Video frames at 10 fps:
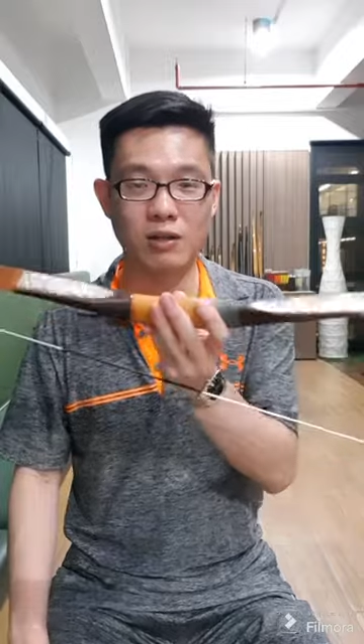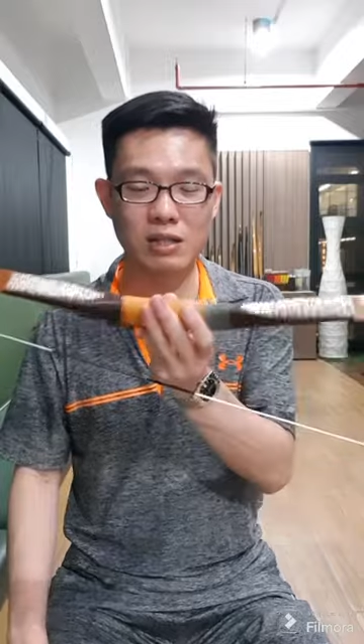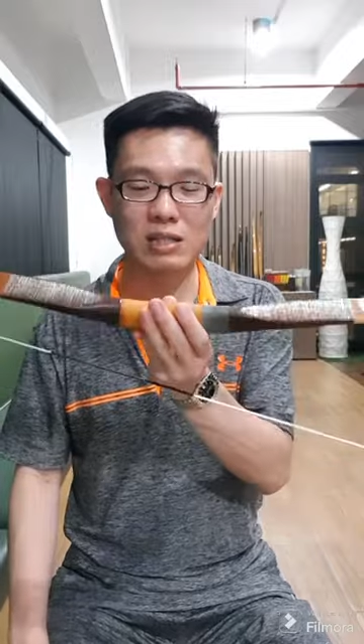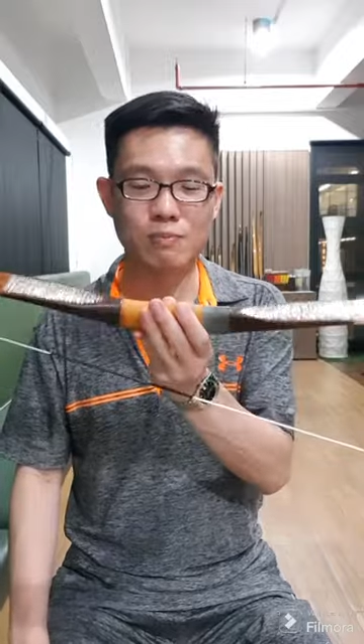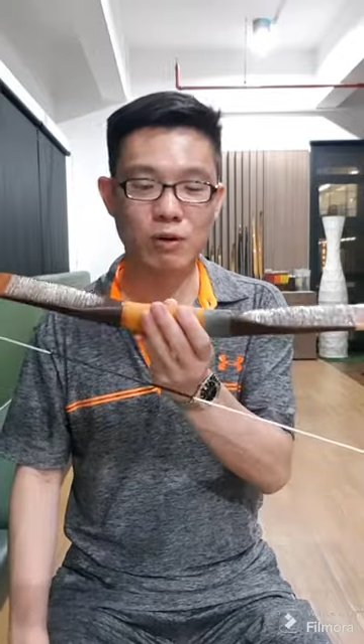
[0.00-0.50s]

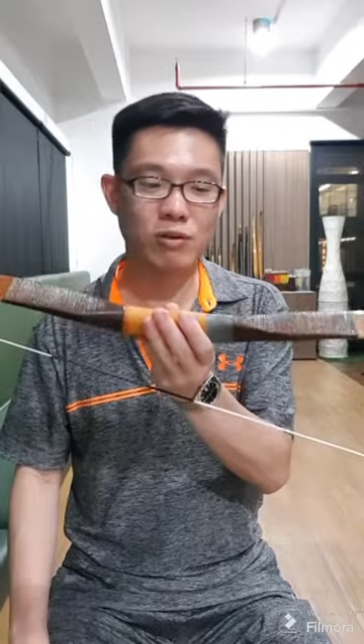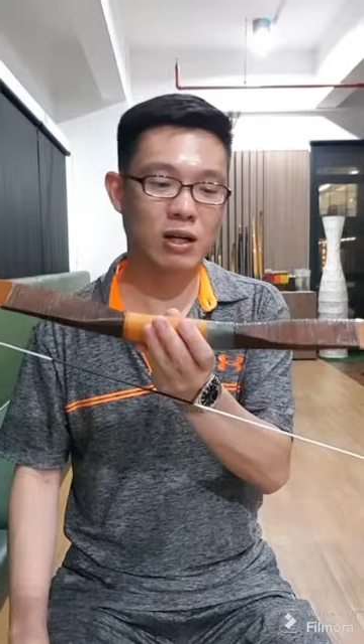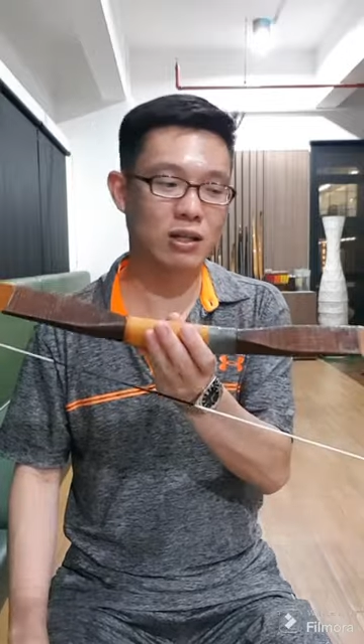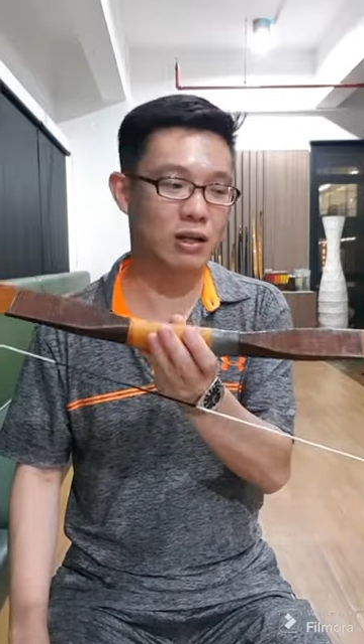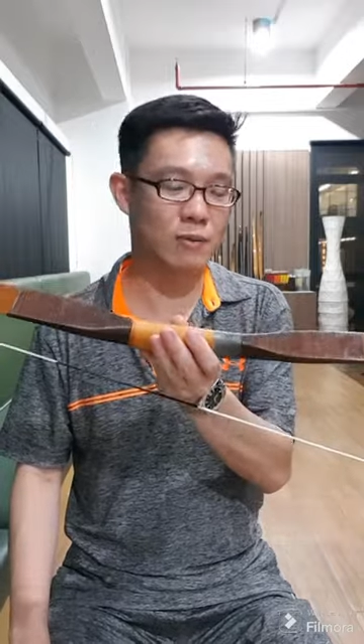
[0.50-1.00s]
this bowl,
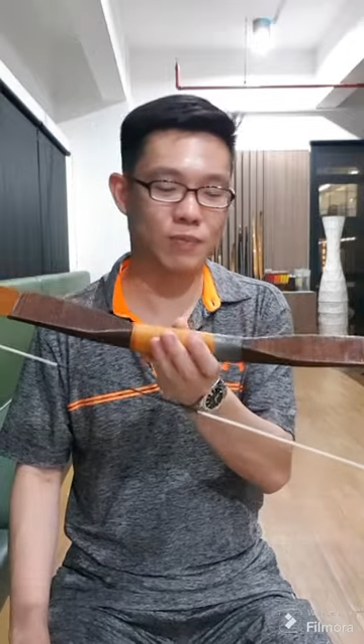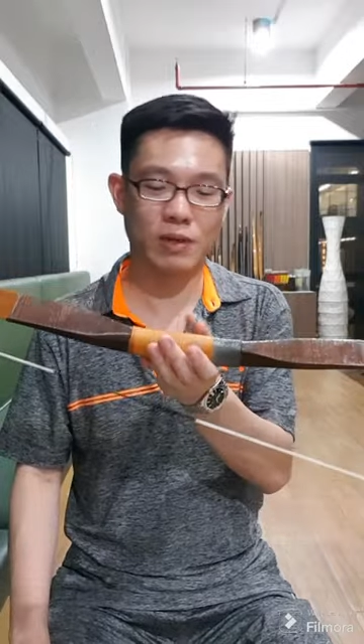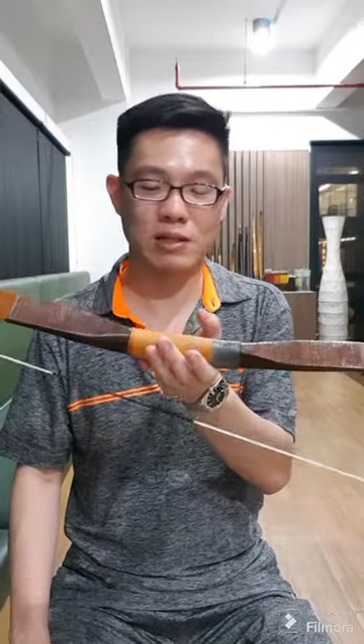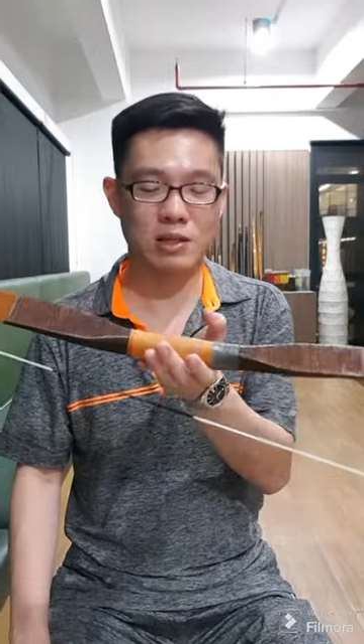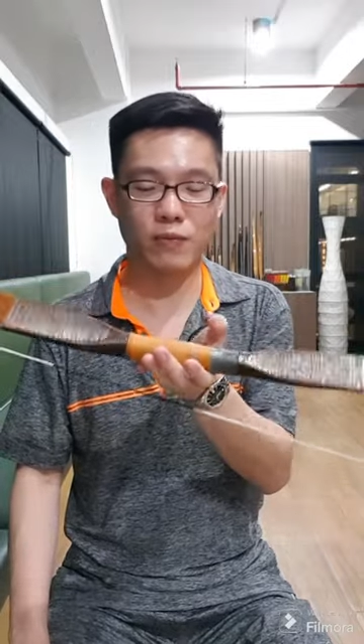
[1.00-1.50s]
right,
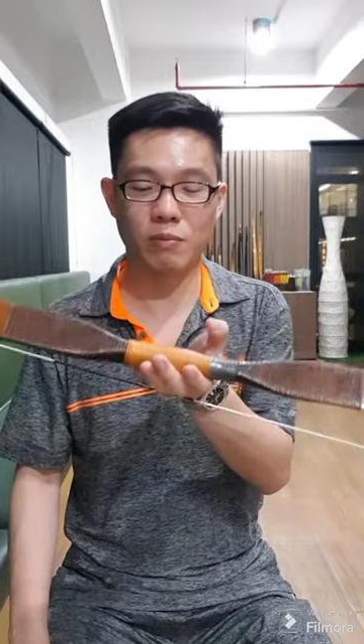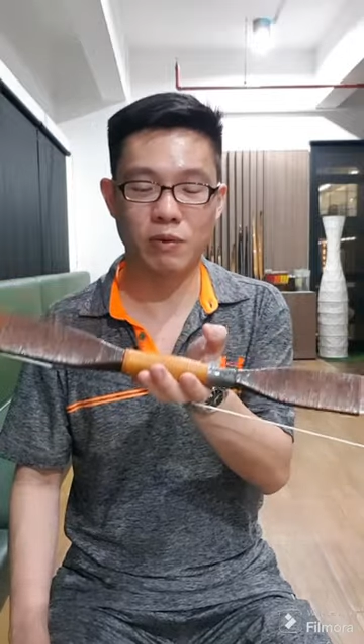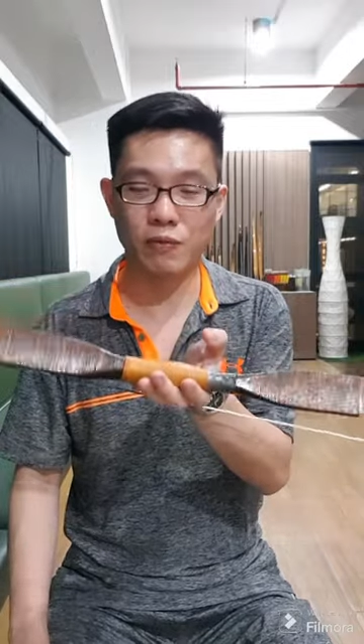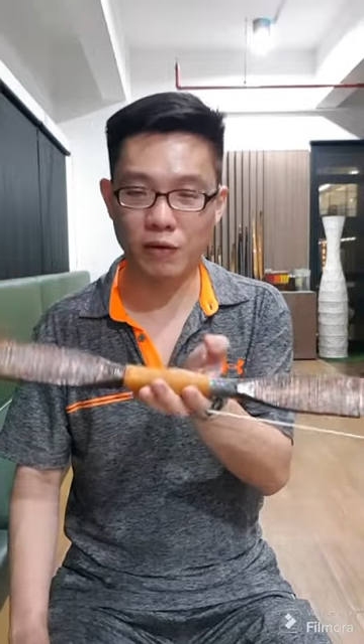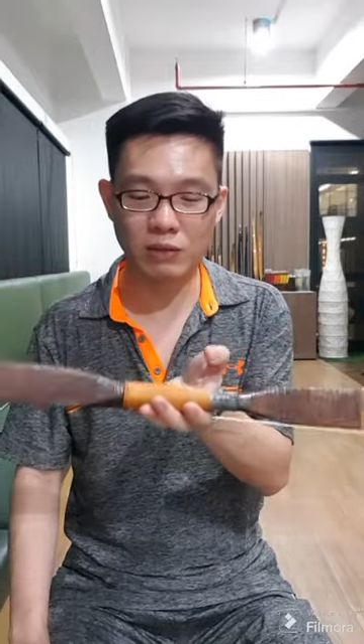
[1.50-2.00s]
it's from
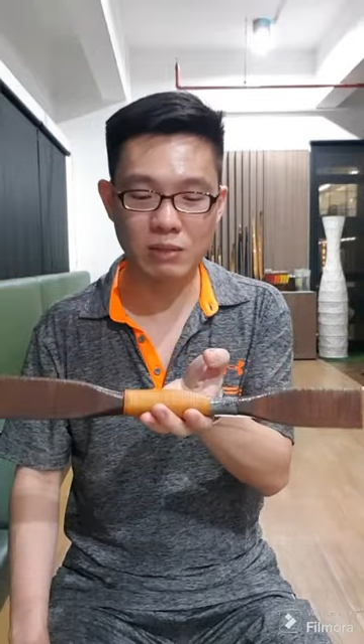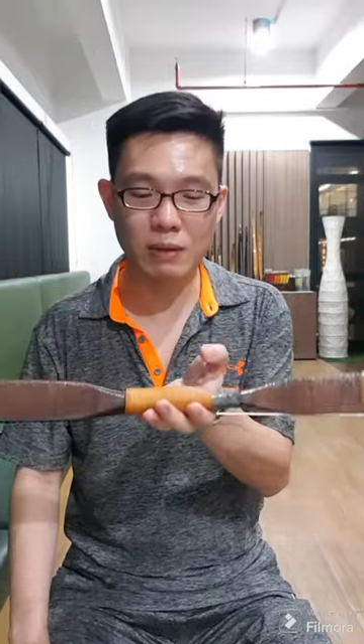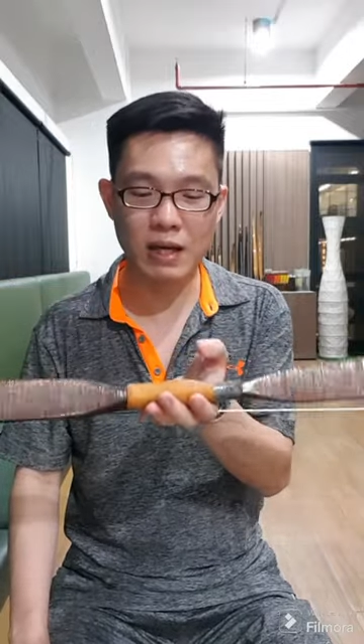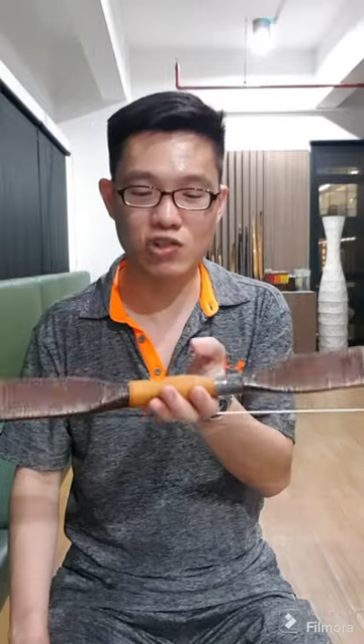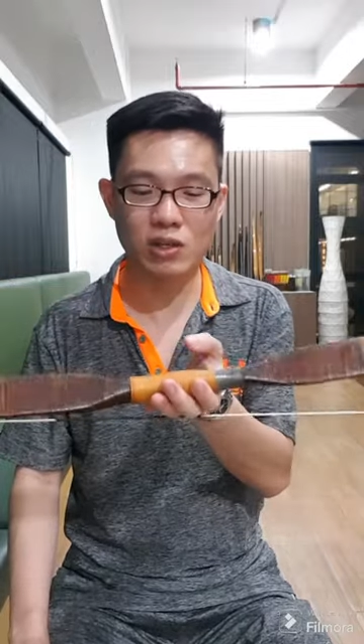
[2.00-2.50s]
a faulty
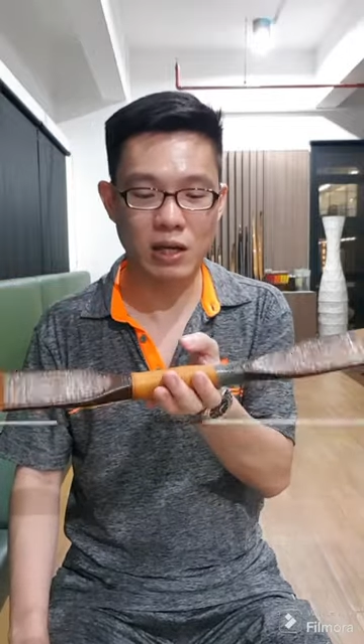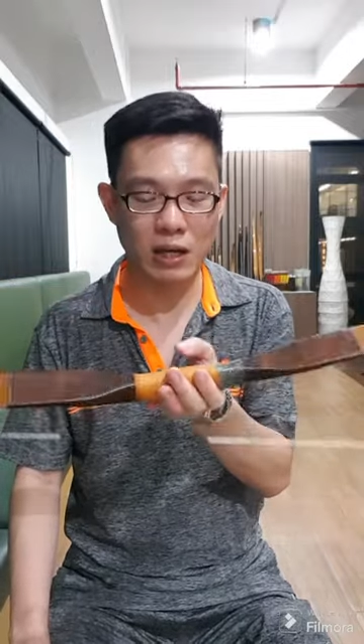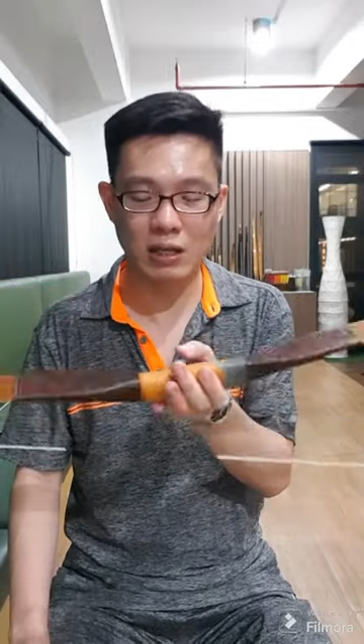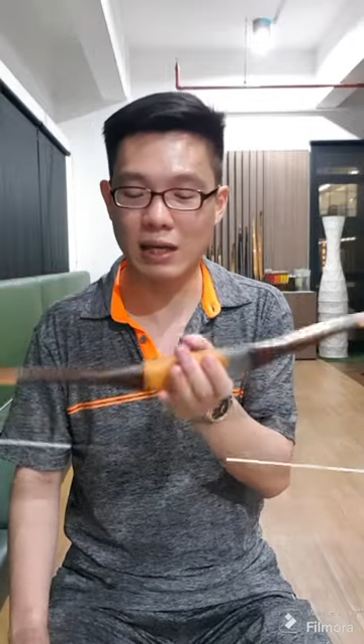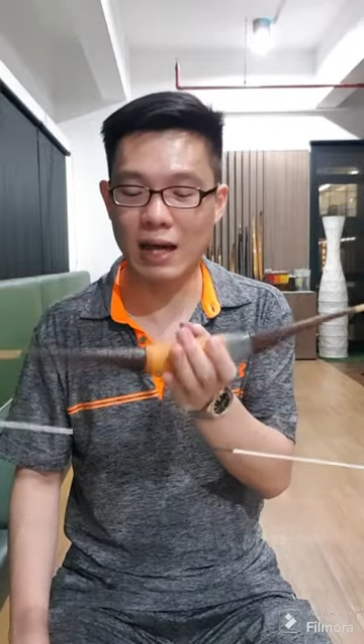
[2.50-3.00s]
batch
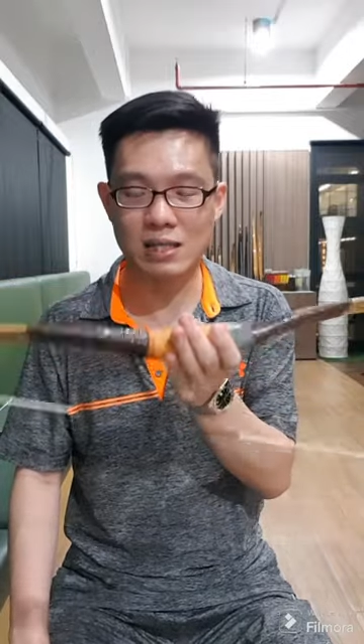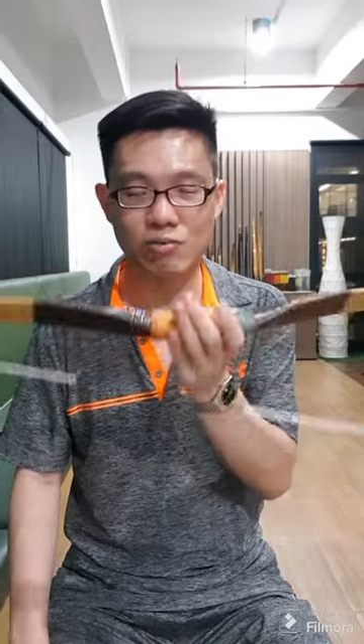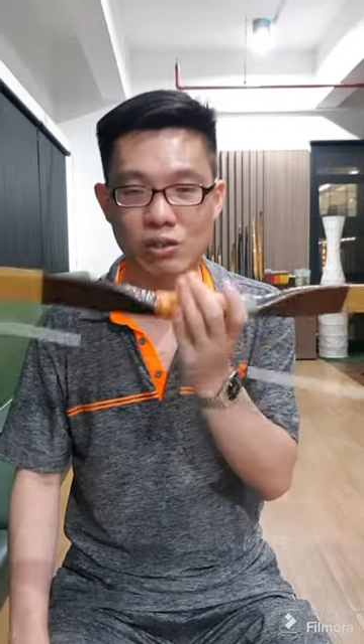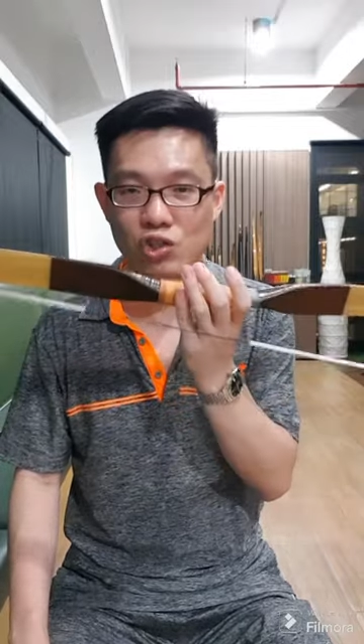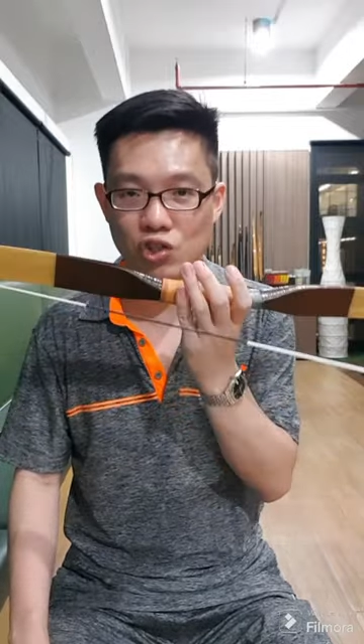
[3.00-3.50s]
and it has
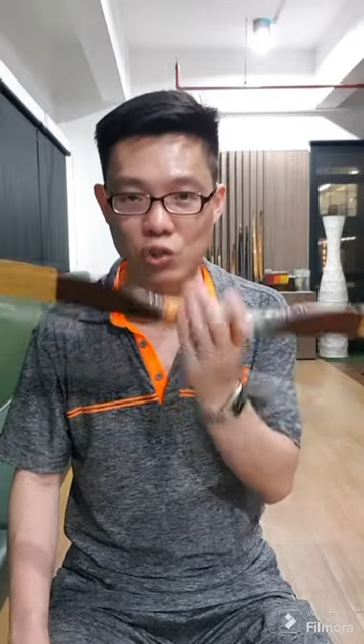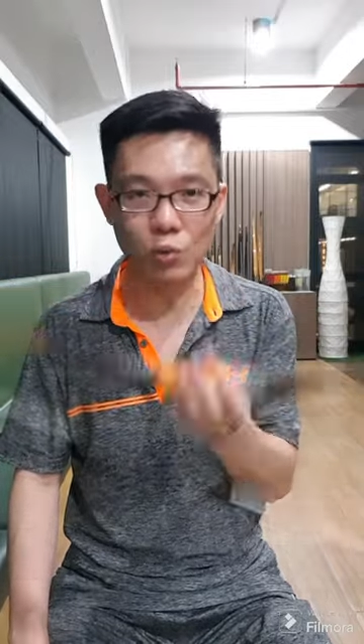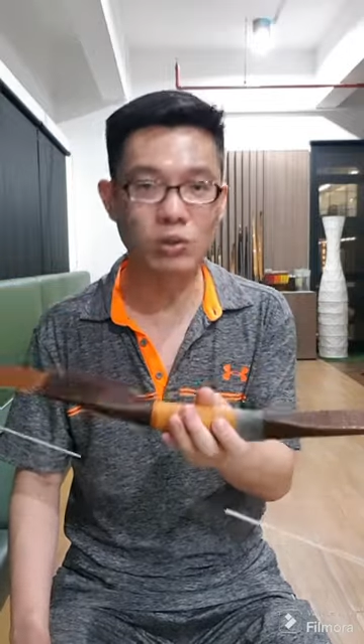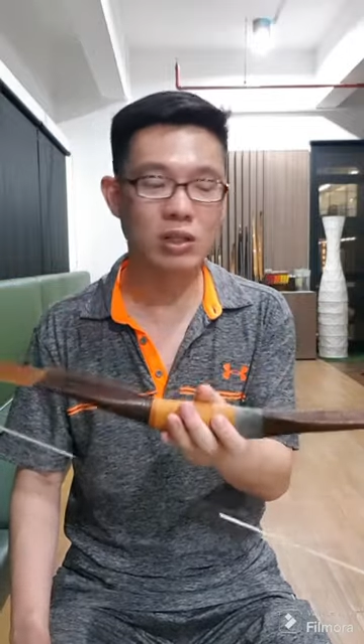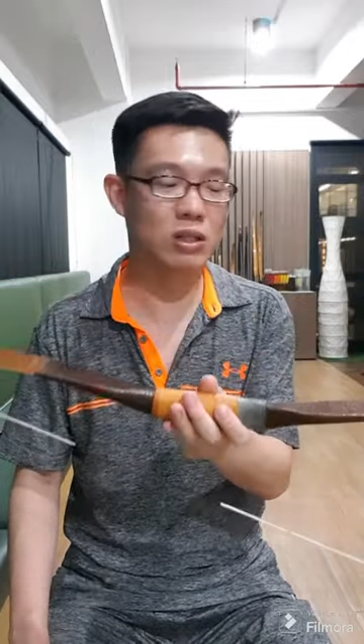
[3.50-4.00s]
already
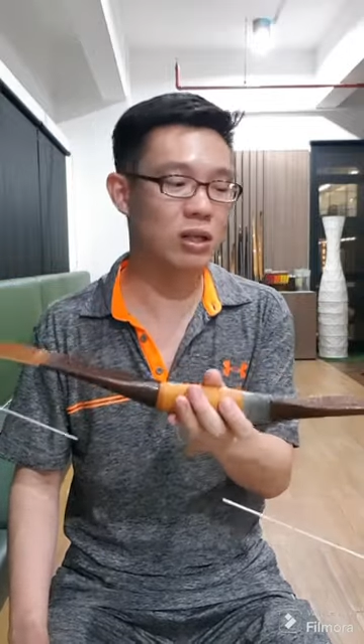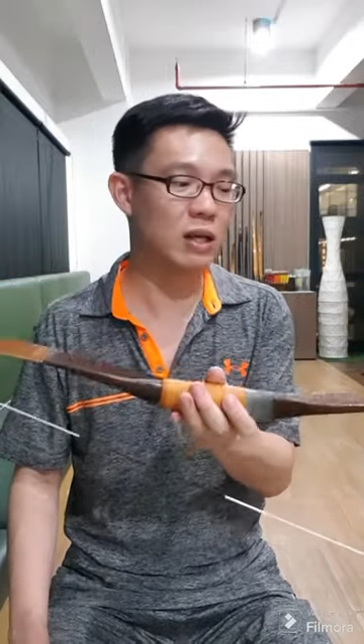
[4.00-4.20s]
shown